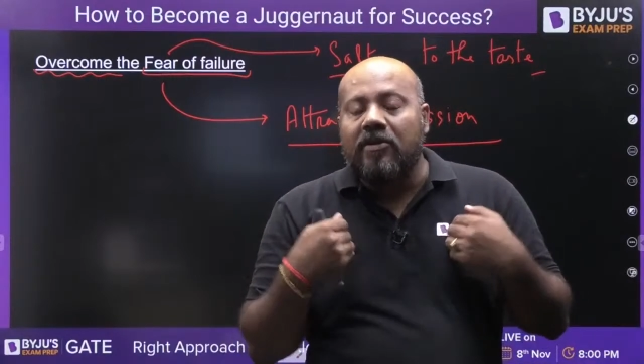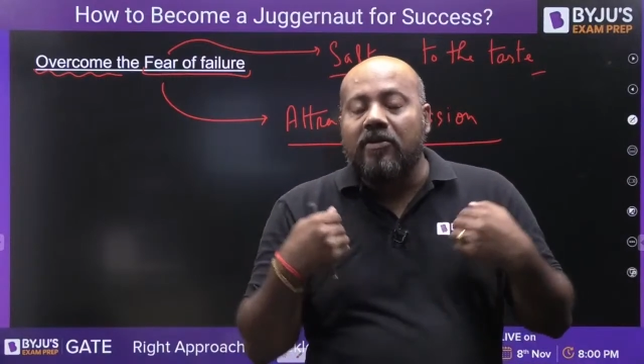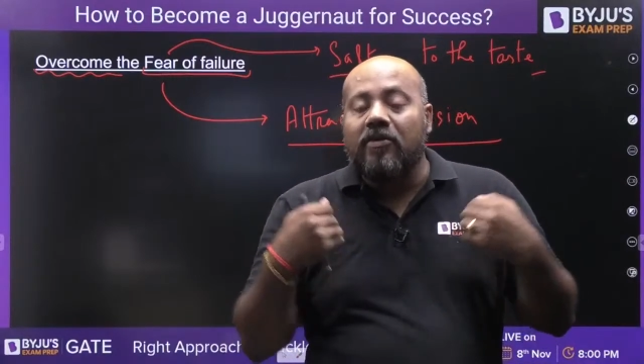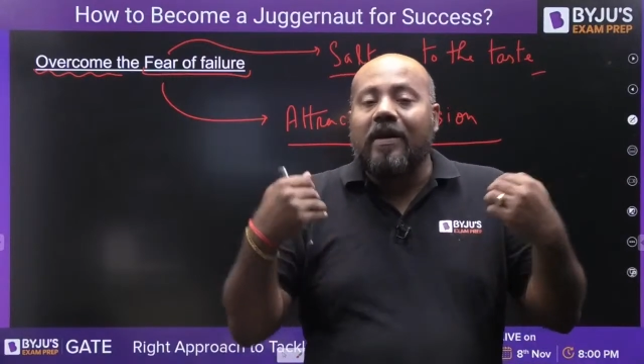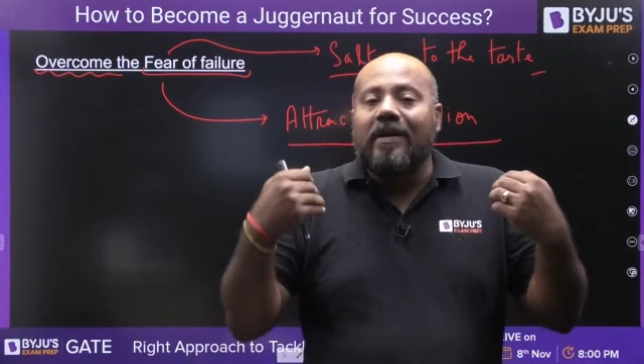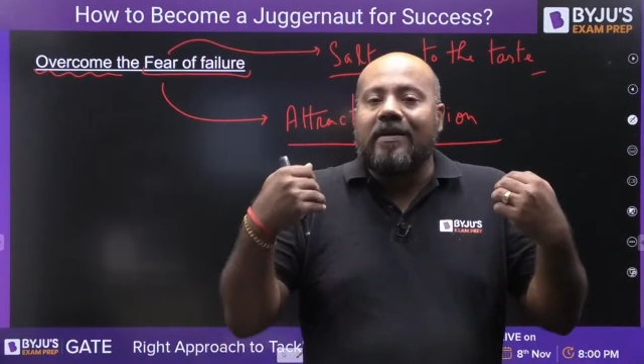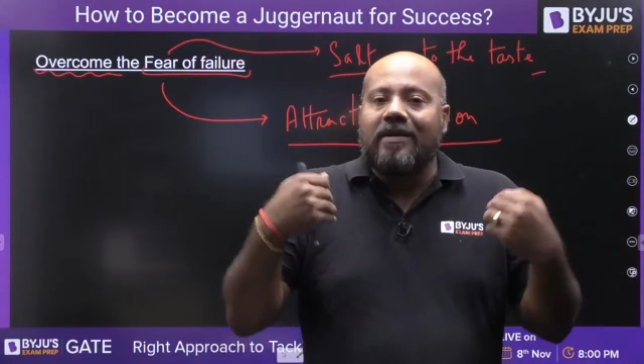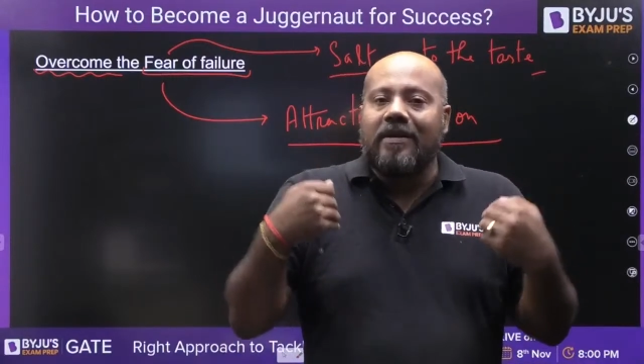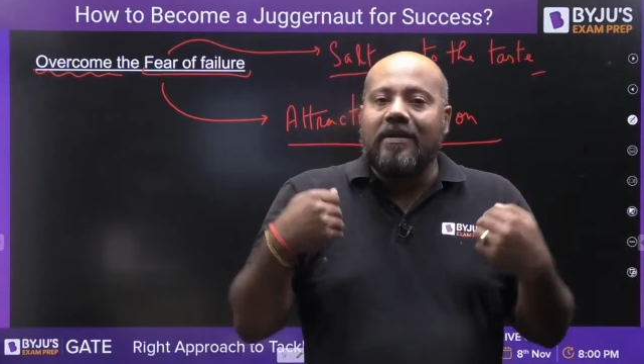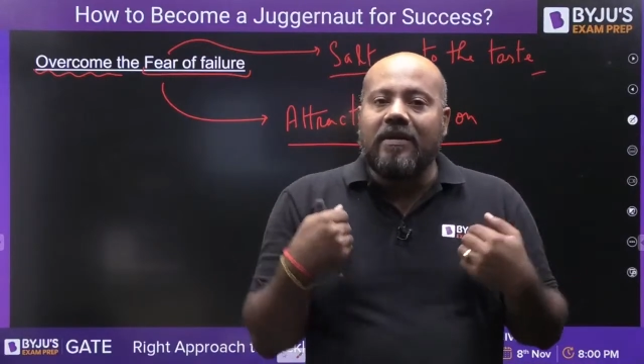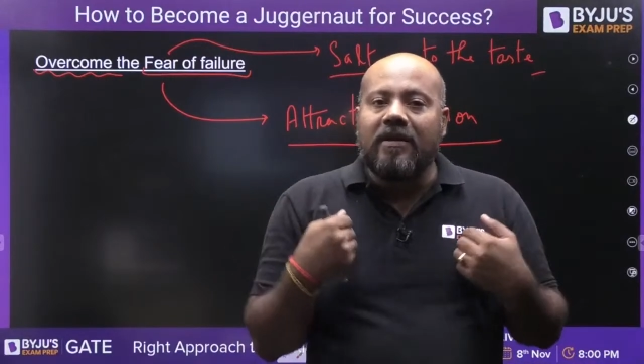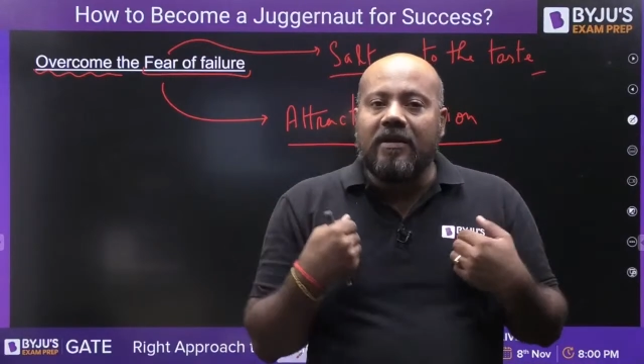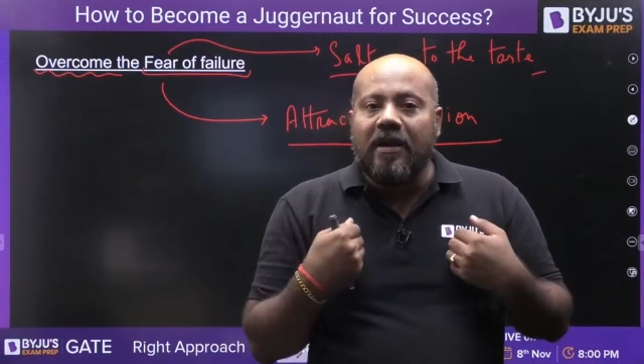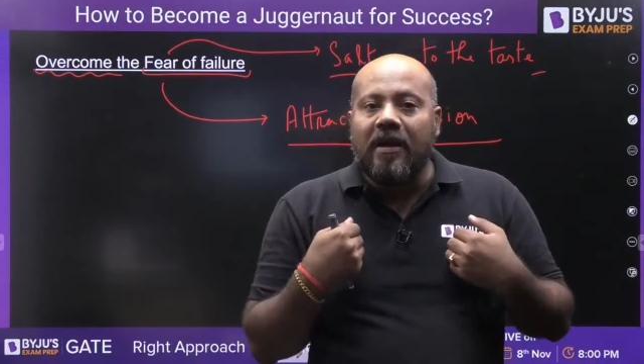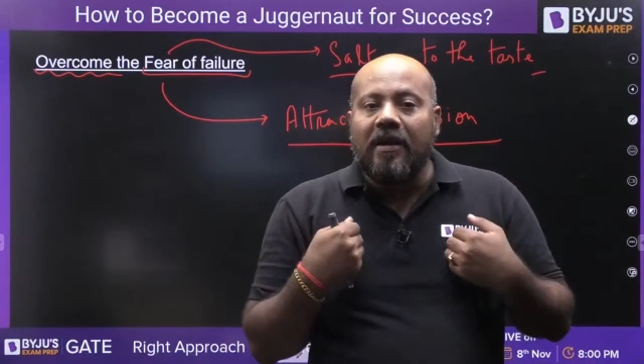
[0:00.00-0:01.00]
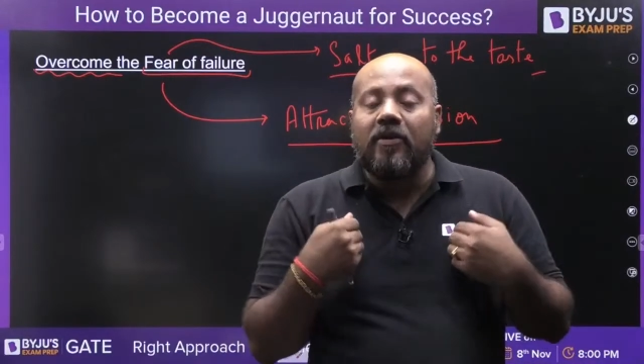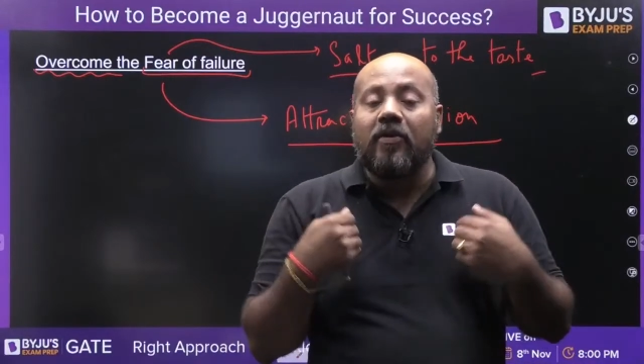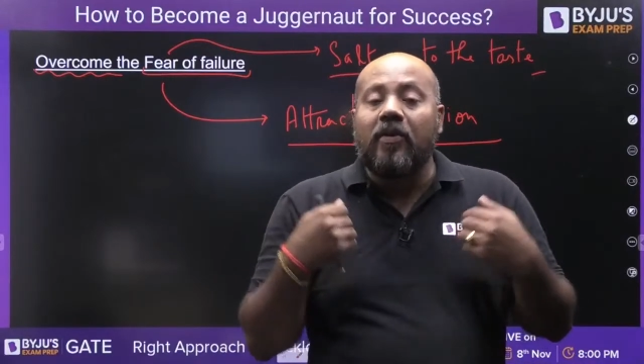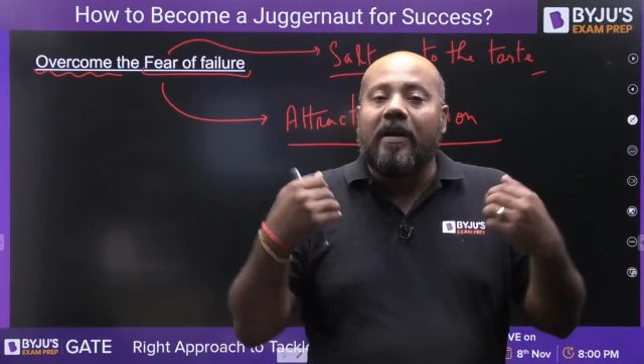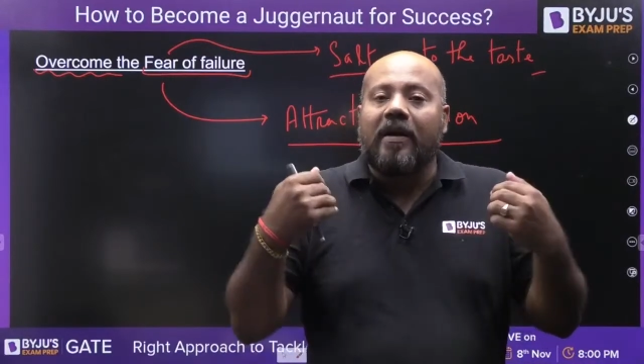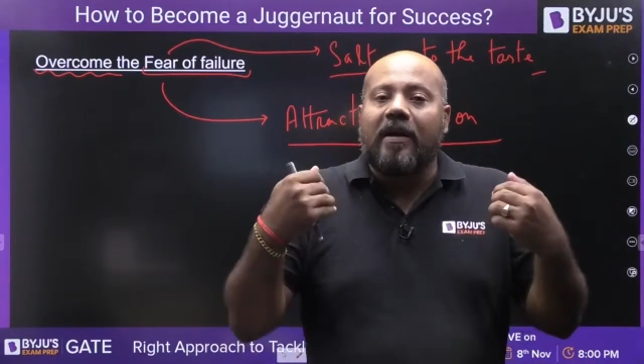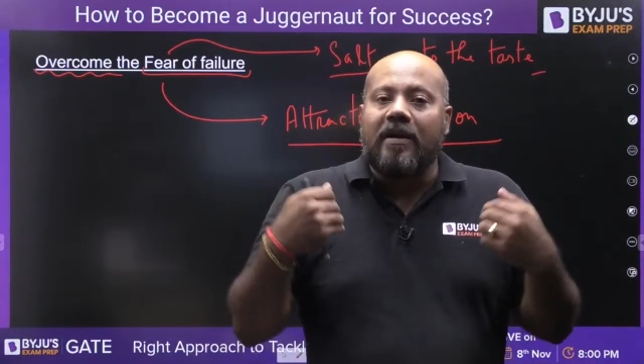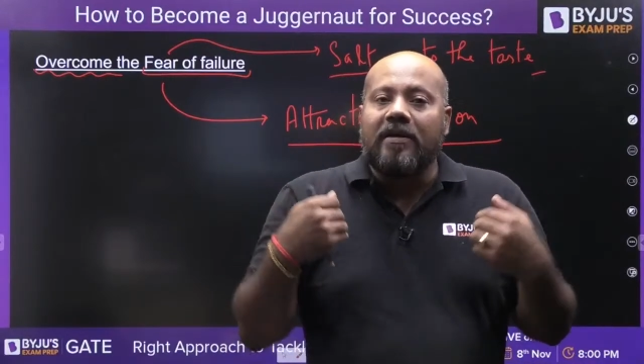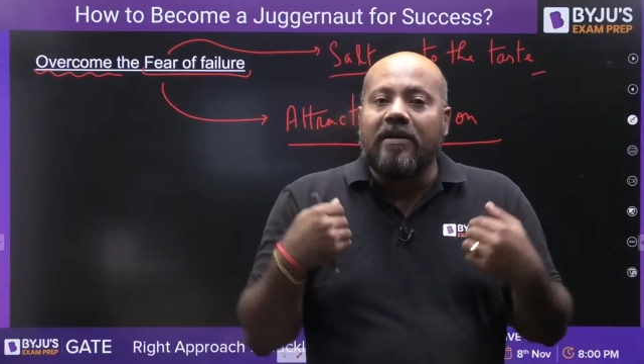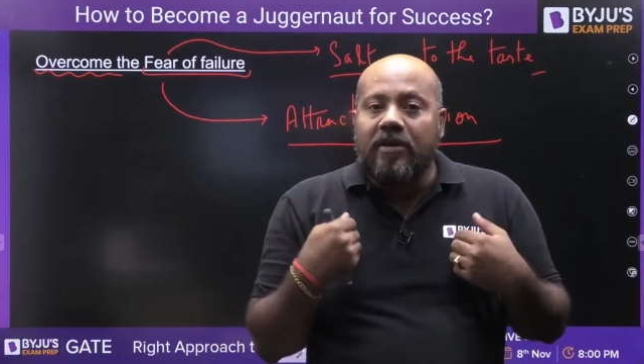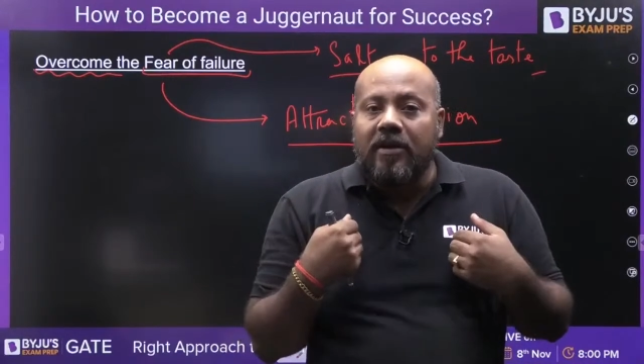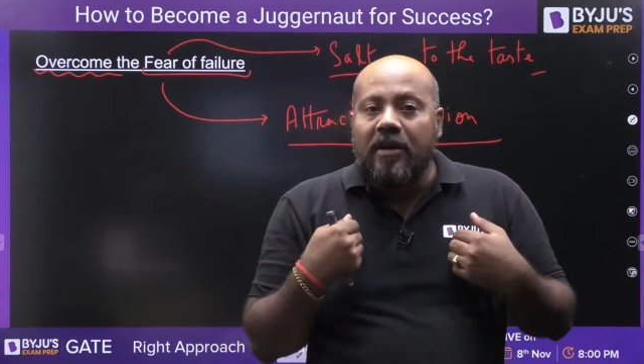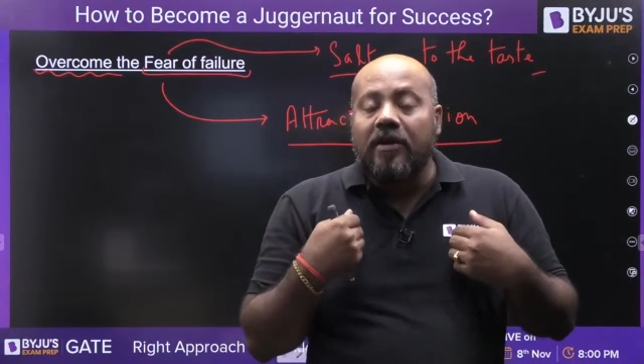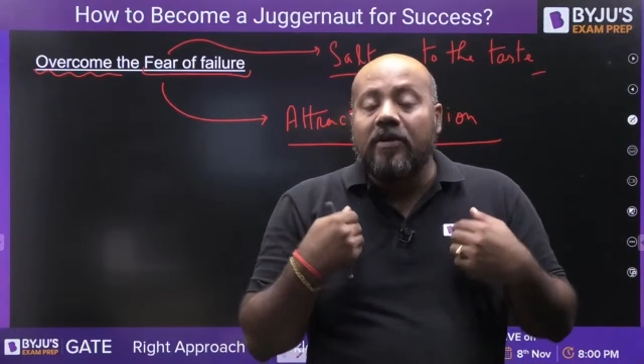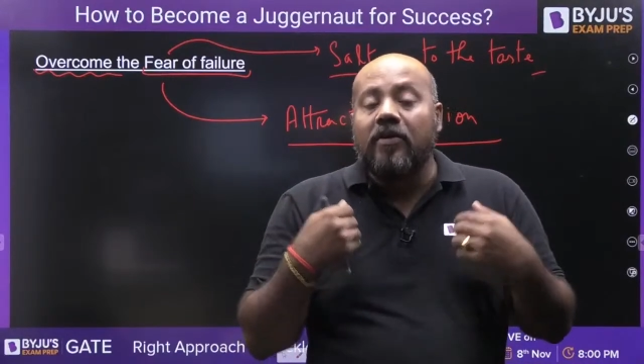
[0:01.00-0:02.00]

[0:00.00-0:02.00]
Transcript: you are sincere, you are concerned,